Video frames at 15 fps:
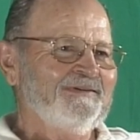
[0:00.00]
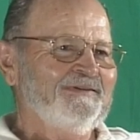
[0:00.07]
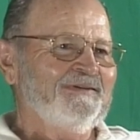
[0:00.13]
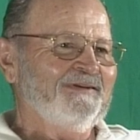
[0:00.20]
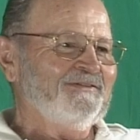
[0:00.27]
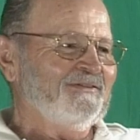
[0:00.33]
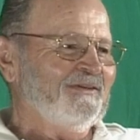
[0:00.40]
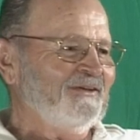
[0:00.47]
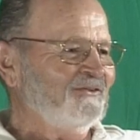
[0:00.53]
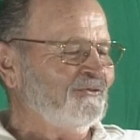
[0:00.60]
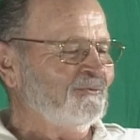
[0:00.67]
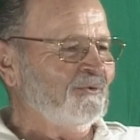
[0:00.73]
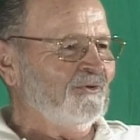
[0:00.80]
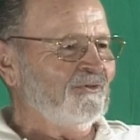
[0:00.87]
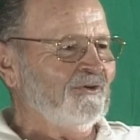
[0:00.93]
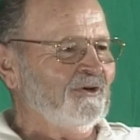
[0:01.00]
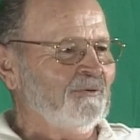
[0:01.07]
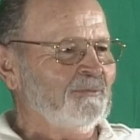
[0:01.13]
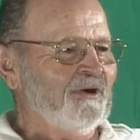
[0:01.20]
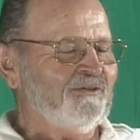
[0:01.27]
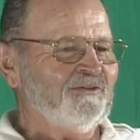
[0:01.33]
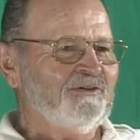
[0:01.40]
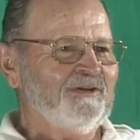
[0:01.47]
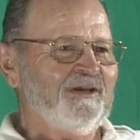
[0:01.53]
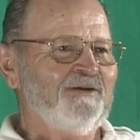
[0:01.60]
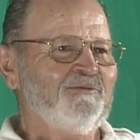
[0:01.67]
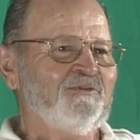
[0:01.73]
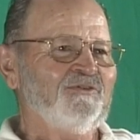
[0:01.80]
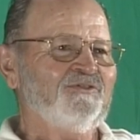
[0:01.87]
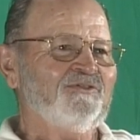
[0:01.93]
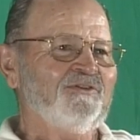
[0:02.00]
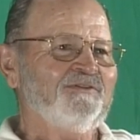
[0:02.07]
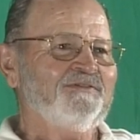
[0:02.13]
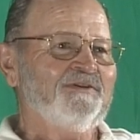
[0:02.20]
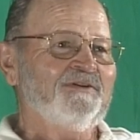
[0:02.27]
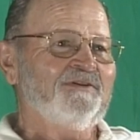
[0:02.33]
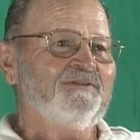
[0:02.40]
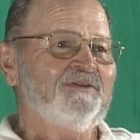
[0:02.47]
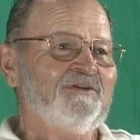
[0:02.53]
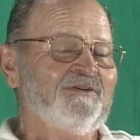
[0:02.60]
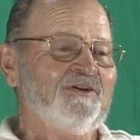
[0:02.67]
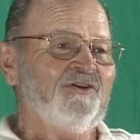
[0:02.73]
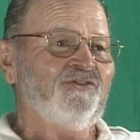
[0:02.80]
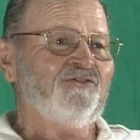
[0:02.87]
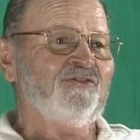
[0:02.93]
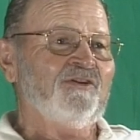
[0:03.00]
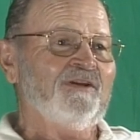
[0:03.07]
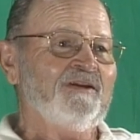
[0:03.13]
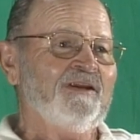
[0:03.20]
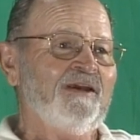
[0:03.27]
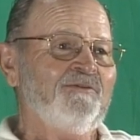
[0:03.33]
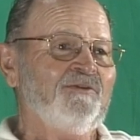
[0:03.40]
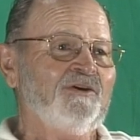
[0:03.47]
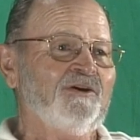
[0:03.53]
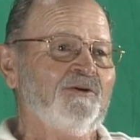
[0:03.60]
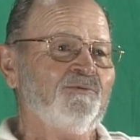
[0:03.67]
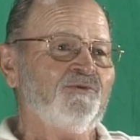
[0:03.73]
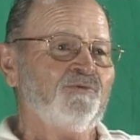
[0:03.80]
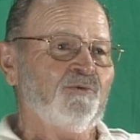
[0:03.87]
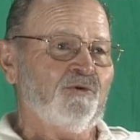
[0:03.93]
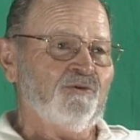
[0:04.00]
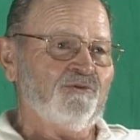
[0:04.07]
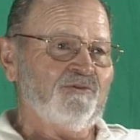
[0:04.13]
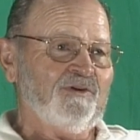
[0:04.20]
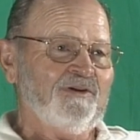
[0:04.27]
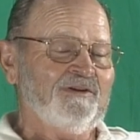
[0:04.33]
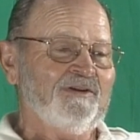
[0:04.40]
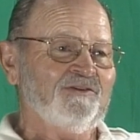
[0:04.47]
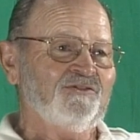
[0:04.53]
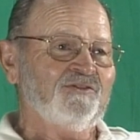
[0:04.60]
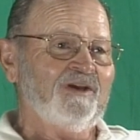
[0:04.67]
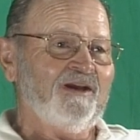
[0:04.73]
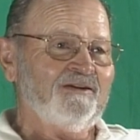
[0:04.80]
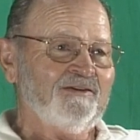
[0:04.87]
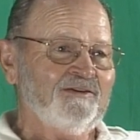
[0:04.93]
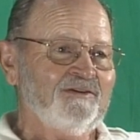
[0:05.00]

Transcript: that's that's one thing about the Navy is that the, the needs of the Navy comes first, and exactly